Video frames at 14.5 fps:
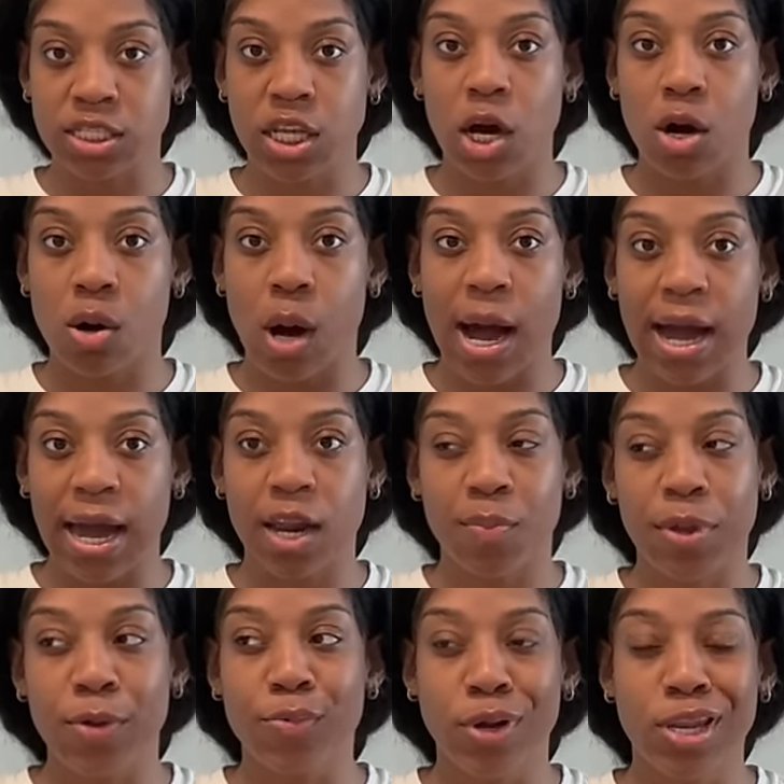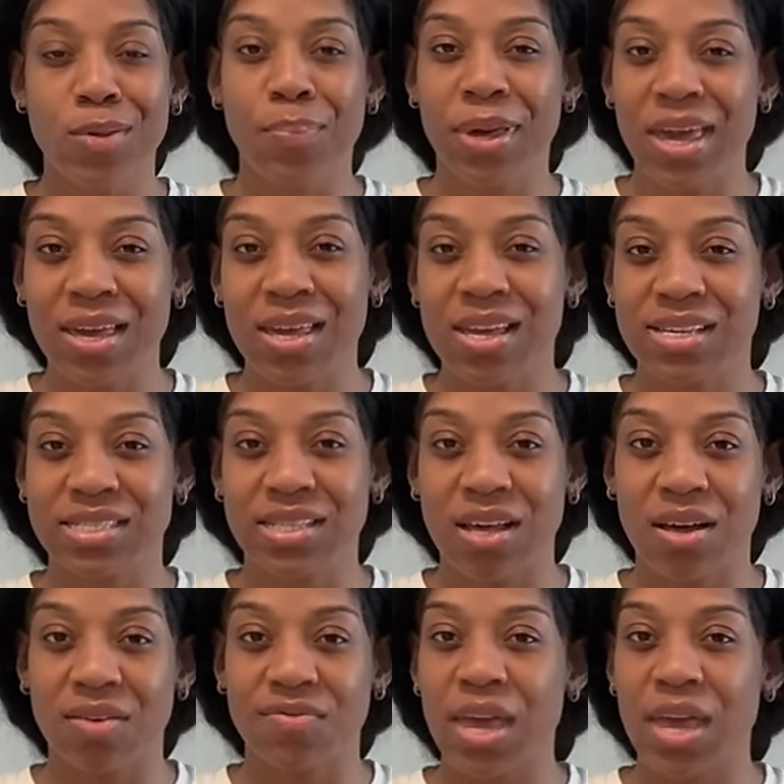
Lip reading: So I gotta be really picky and stuff.